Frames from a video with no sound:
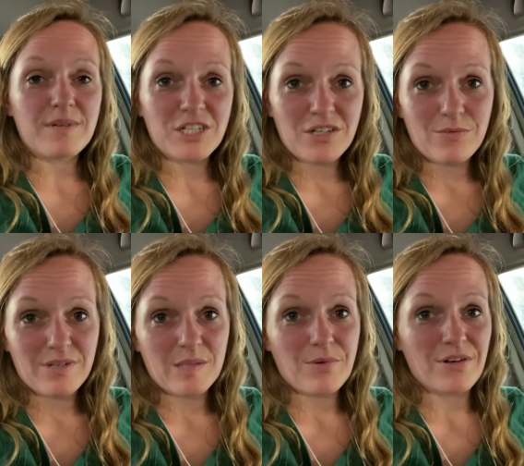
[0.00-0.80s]
we should
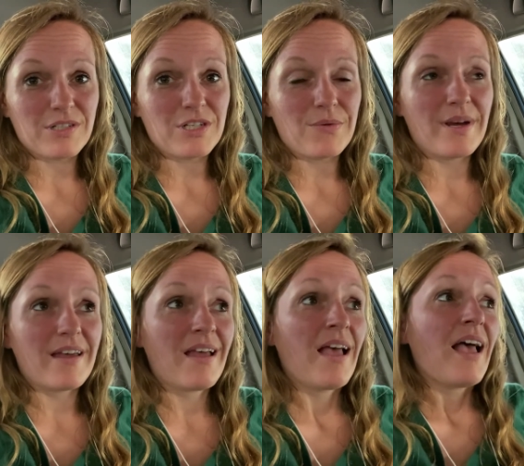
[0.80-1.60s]
respond to
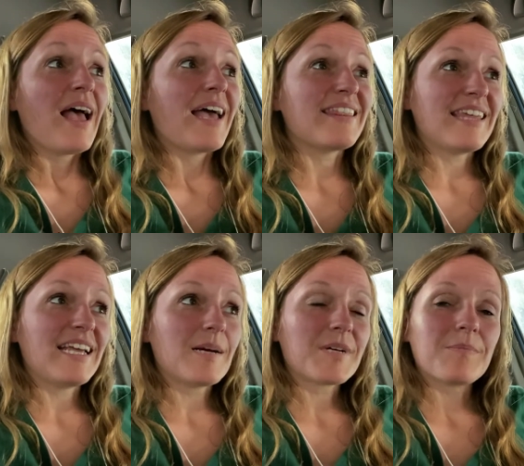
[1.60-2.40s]
it. I
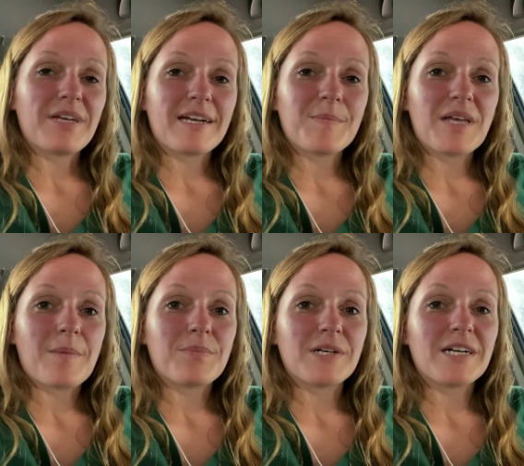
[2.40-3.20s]
think I might pick up
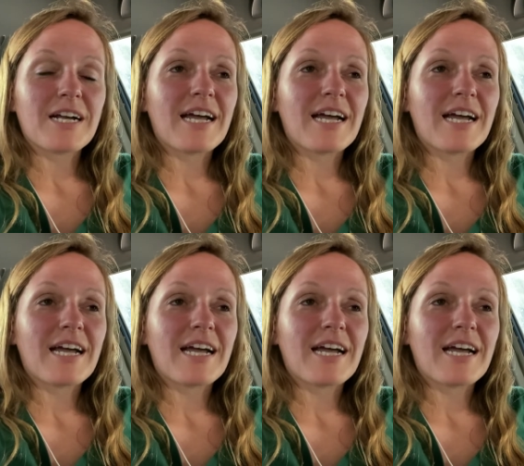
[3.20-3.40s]
that book.